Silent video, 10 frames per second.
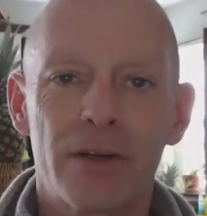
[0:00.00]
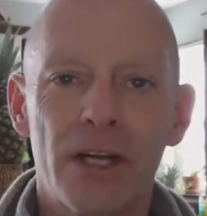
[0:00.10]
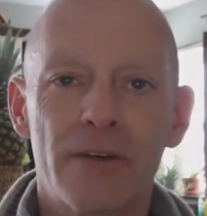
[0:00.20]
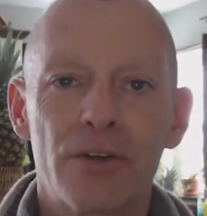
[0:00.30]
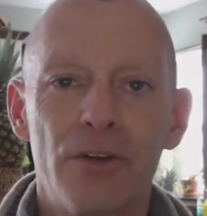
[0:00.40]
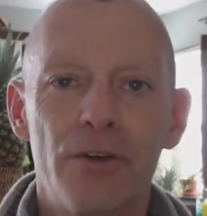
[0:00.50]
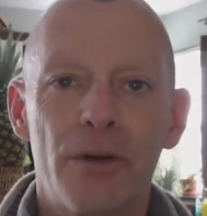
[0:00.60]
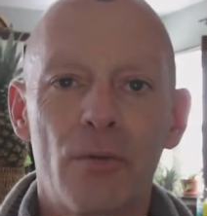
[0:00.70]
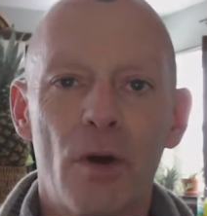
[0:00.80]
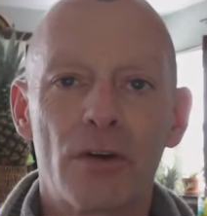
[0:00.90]
Good afternoon
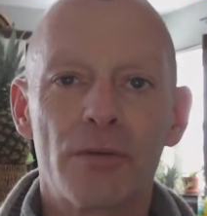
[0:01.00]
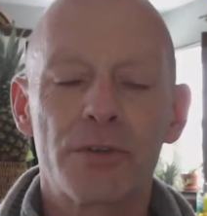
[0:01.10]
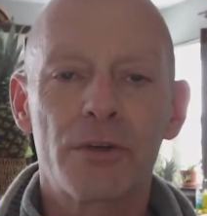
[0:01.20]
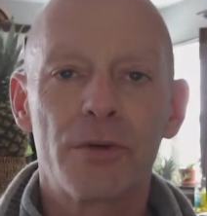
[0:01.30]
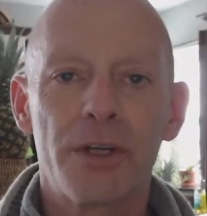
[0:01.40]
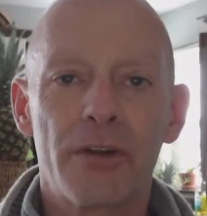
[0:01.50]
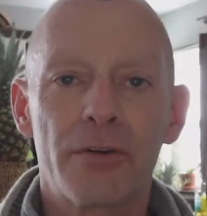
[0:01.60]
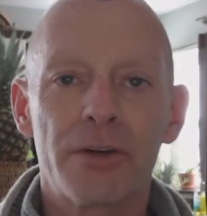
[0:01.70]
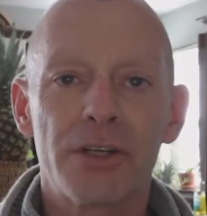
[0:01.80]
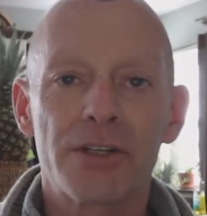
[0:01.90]
and welcome to
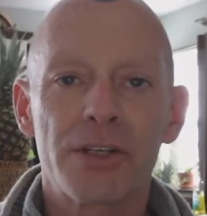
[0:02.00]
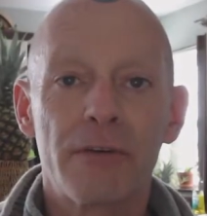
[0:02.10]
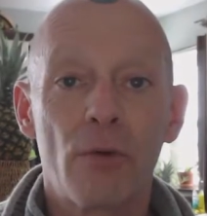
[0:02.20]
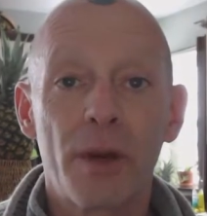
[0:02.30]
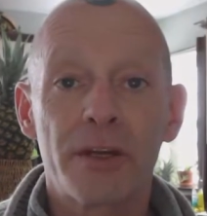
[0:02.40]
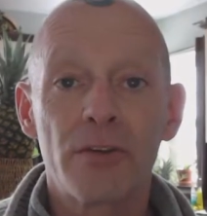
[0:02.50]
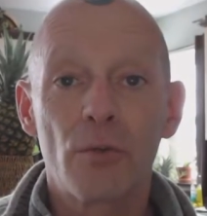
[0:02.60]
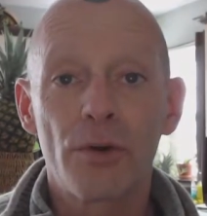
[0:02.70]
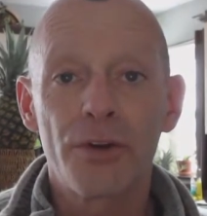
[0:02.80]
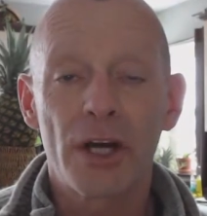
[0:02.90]
another edition of
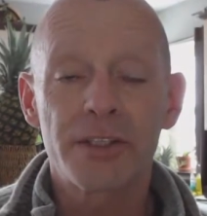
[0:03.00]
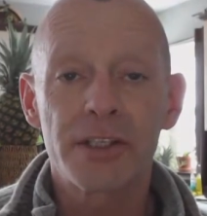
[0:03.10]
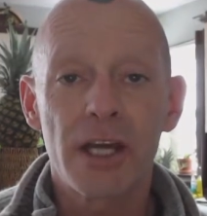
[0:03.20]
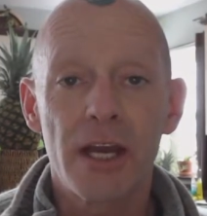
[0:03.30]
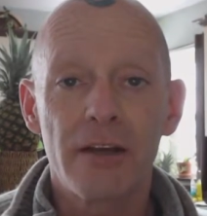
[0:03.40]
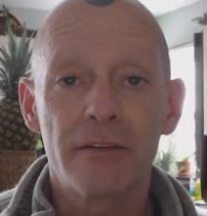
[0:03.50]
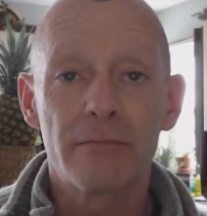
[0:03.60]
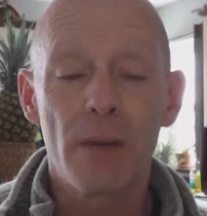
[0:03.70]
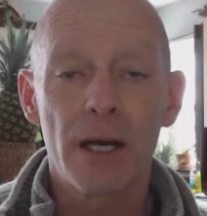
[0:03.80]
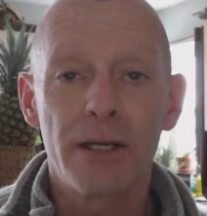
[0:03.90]
awakentheworld.ca.
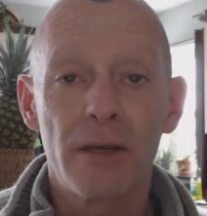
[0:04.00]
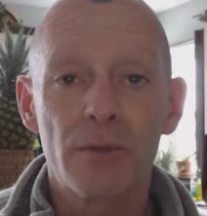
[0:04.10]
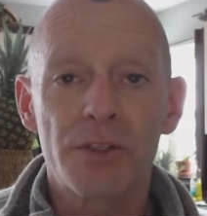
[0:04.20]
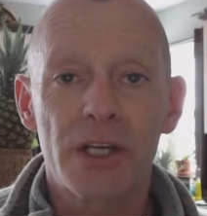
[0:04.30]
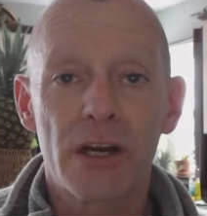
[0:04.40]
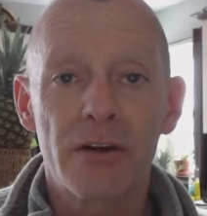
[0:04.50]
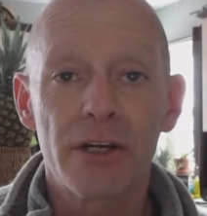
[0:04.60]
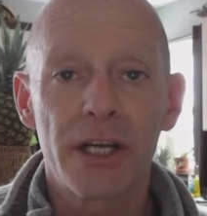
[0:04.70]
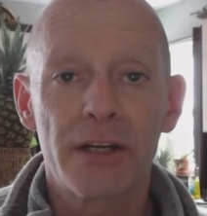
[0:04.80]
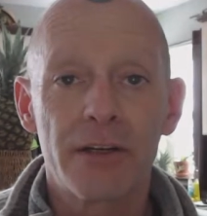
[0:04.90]
My name is
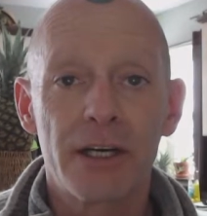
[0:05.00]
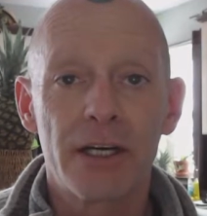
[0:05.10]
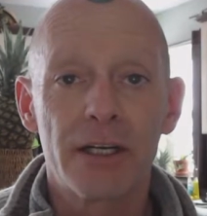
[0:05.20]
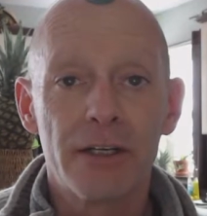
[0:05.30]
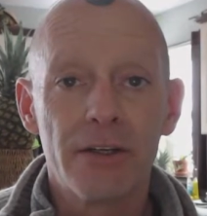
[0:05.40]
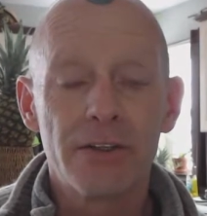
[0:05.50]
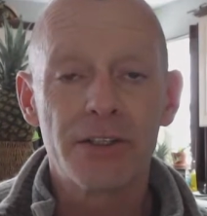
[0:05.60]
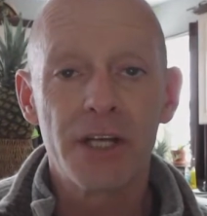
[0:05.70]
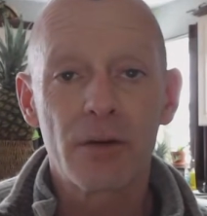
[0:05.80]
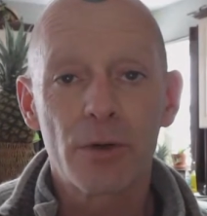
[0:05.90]
Garen and
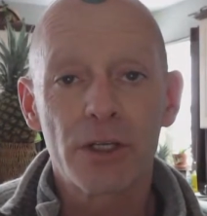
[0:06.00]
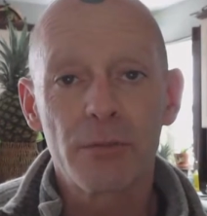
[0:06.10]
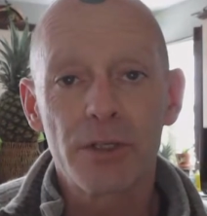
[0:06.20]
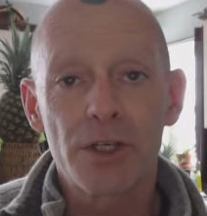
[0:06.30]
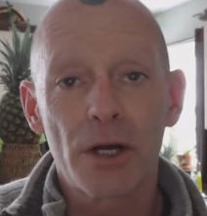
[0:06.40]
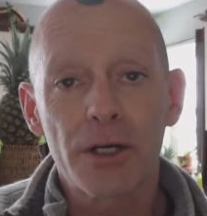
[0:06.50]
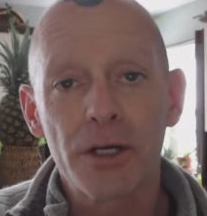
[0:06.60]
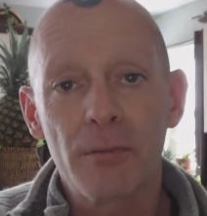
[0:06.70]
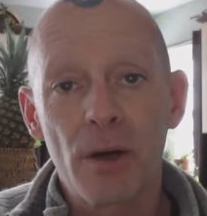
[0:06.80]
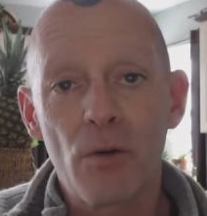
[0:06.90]
today we're going to be
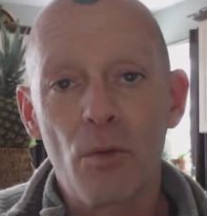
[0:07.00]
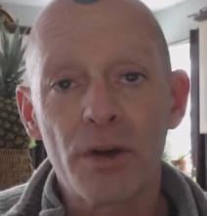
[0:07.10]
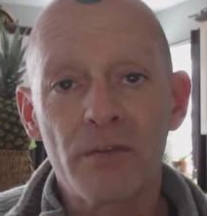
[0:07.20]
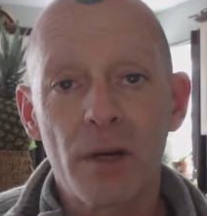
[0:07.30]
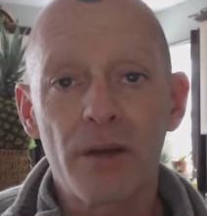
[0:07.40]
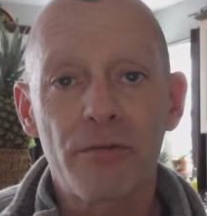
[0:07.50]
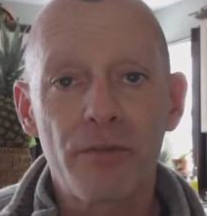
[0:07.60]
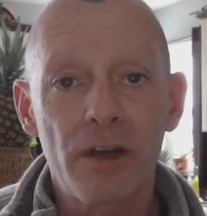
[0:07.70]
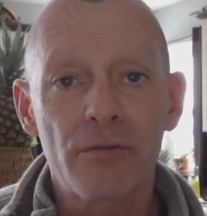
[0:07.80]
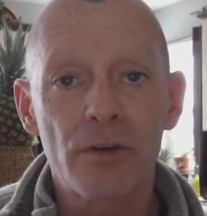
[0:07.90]
talking about one of my
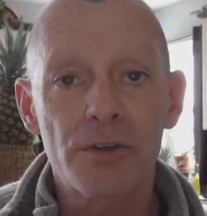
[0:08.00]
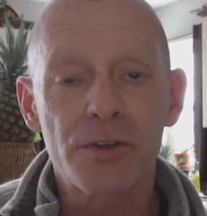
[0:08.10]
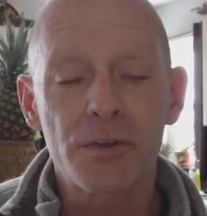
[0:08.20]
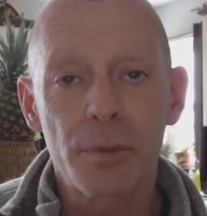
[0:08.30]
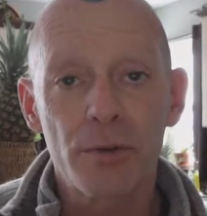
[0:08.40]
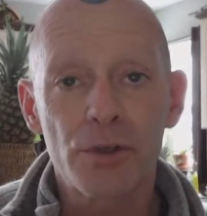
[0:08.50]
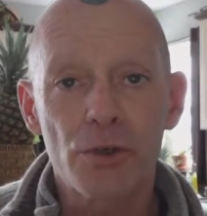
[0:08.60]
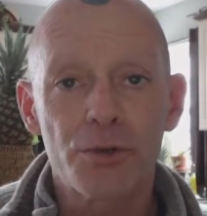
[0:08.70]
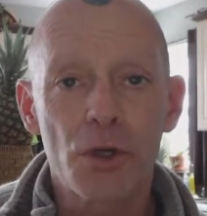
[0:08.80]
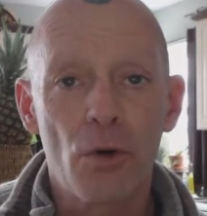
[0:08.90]
favorite
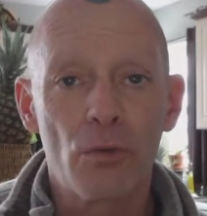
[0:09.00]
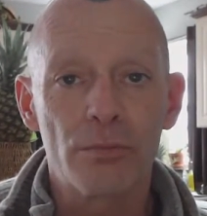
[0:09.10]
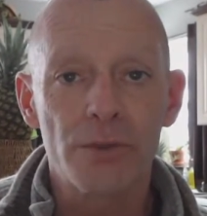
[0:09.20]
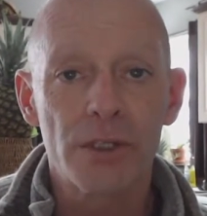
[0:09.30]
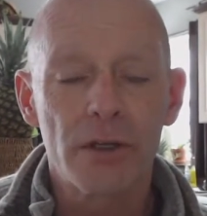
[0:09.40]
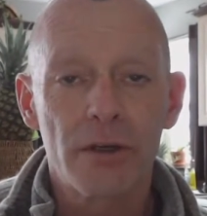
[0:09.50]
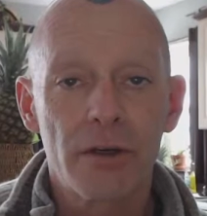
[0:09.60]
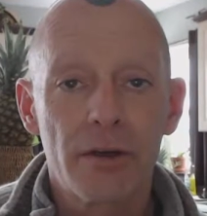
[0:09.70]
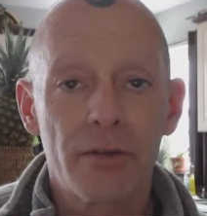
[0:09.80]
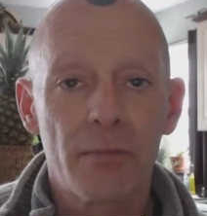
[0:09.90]
spiritual tomes,
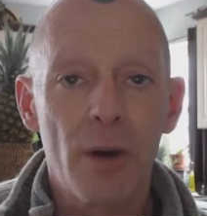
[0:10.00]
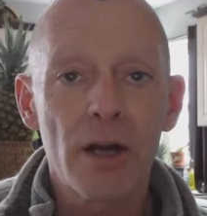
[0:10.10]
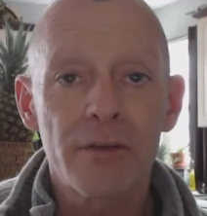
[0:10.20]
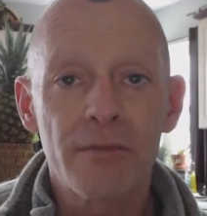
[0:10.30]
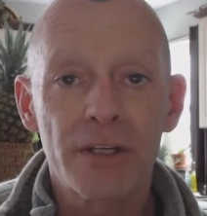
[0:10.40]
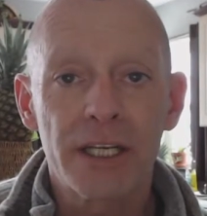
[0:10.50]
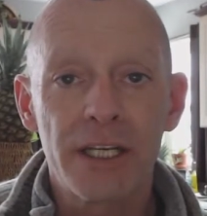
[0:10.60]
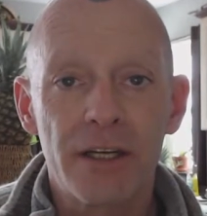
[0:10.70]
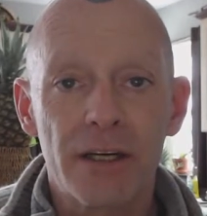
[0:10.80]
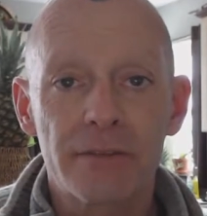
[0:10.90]
the Bhagavad
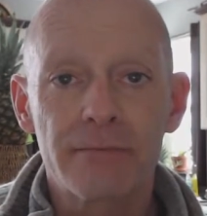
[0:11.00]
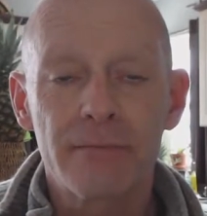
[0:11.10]
Gita.